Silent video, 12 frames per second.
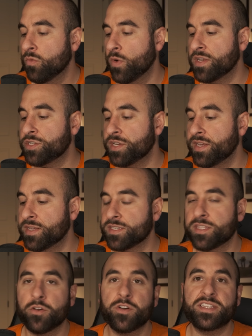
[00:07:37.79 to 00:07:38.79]
which is
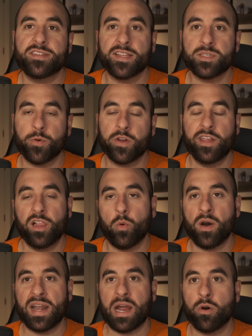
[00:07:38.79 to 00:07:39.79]
30 cents per
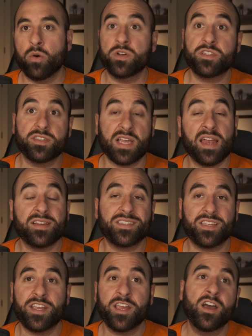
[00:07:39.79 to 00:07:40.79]
kilowatt hour, which is
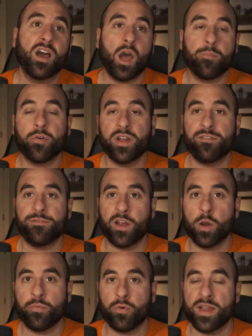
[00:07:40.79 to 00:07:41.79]
honestly a pretty
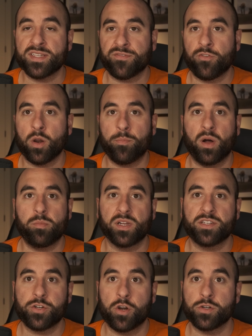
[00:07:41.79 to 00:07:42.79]
fair price for a
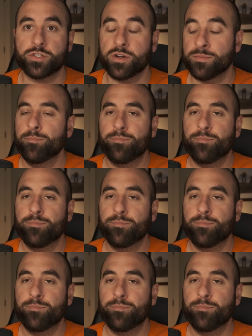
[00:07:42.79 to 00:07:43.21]
public charger.